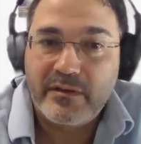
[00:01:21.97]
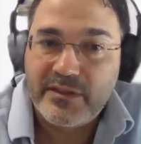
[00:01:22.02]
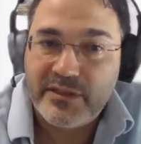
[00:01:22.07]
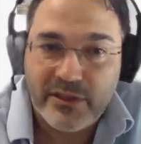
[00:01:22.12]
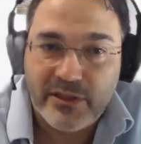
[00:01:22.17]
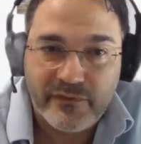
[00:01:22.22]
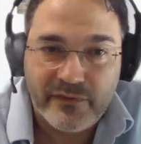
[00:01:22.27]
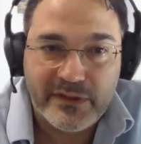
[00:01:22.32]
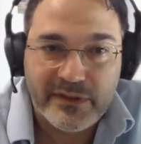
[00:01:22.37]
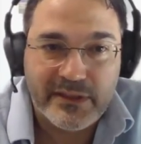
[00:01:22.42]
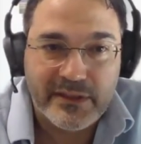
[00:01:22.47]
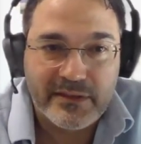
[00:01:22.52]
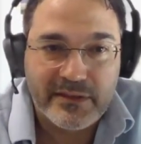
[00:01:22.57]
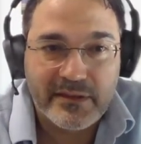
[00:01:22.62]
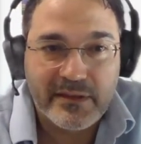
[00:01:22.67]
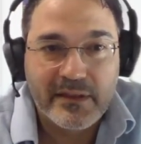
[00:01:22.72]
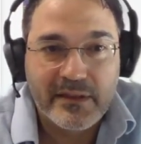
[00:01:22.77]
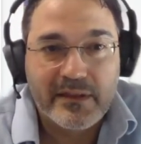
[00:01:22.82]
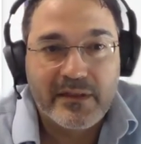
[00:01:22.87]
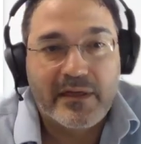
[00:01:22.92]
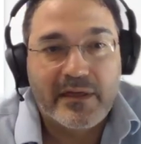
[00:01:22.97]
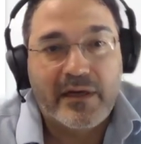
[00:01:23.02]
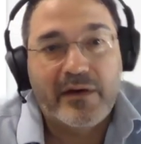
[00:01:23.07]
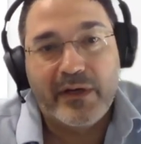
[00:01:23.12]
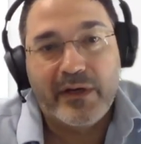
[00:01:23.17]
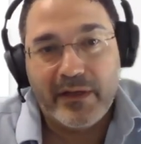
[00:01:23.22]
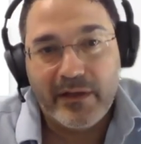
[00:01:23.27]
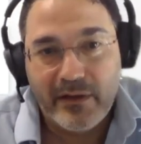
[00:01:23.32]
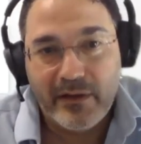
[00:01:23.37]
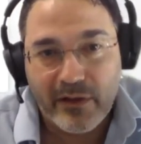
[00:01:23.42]
services.
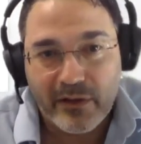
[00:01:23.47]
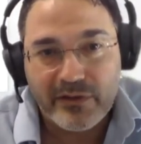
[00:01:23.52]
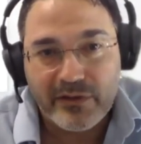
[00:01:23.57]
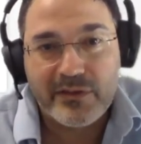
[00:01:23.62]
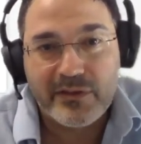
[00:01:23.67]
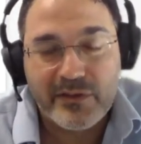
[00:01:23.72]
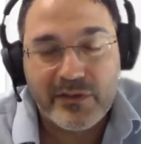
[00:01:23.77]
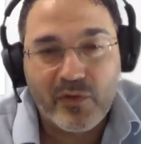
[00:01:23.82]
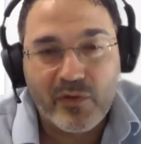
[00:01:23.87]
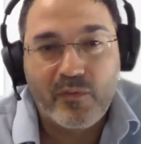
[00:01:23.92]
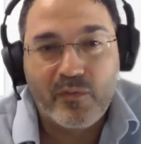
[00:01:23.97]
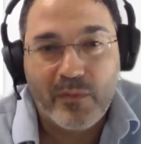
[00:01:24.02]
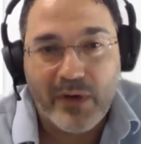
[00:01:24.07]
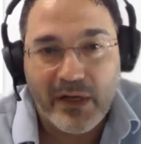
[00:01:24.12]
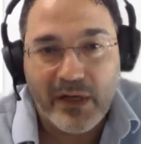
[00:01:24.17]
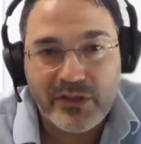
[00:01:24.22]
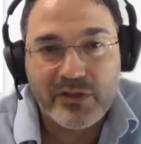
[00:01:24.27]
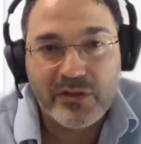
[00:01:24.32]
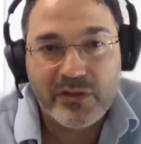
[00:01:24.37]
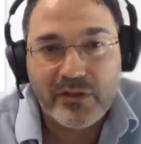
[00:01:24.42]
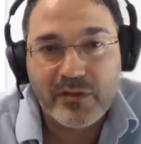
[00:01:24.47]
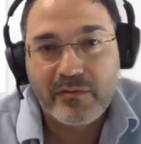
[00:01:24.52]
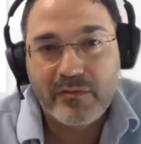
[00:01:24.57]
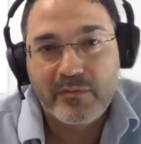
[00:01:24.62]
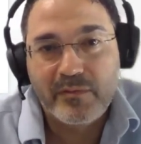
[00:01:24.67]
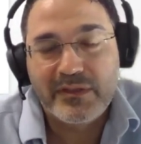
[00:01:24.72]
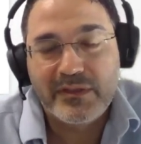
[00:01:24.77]
Now, there are not so much